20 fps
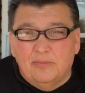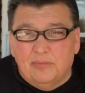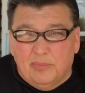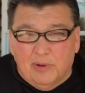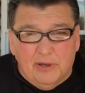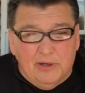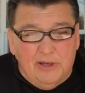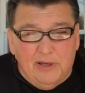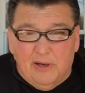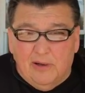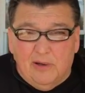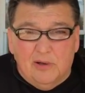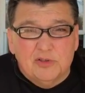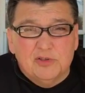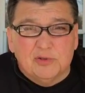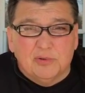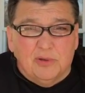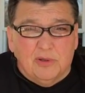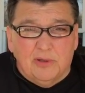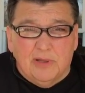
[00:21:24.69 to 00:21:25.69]
But He
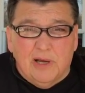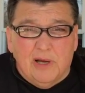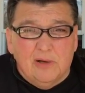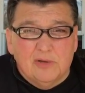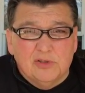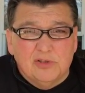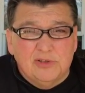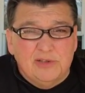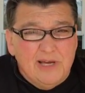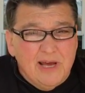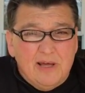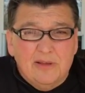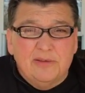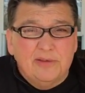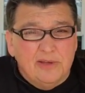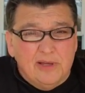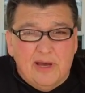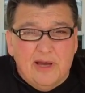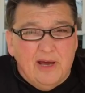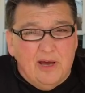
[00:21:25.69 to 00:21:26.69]
also allows
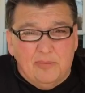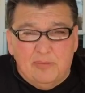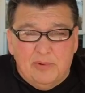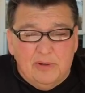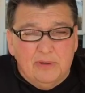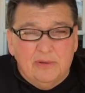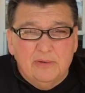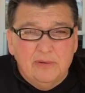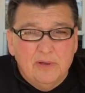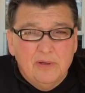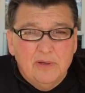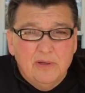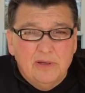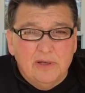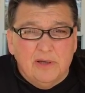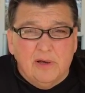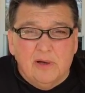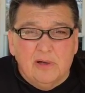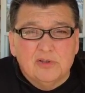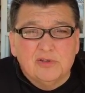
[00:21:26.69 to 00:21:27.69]
death to happen.
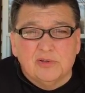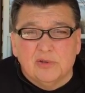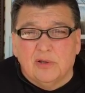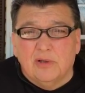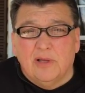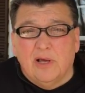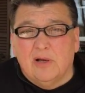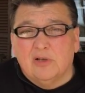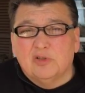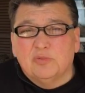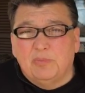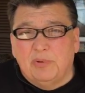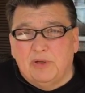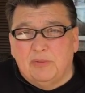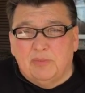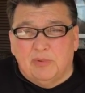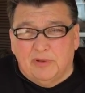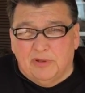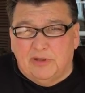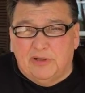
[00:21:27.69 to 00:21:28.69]
He also allows
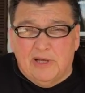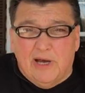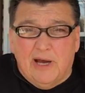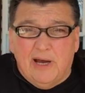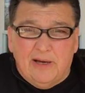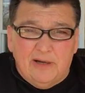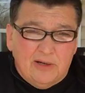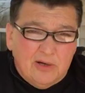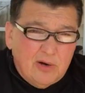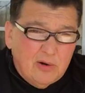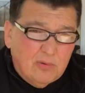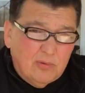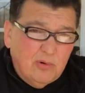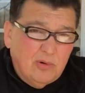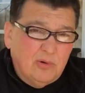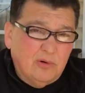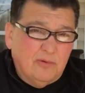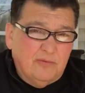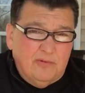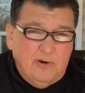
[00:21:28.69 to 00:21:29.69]
people to die in the
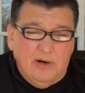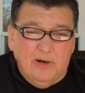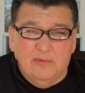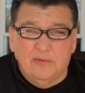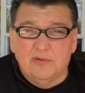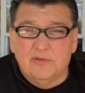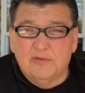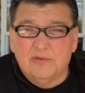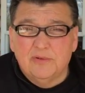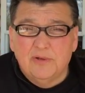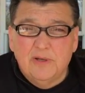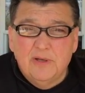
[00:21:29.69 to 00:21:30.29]
coronavirus.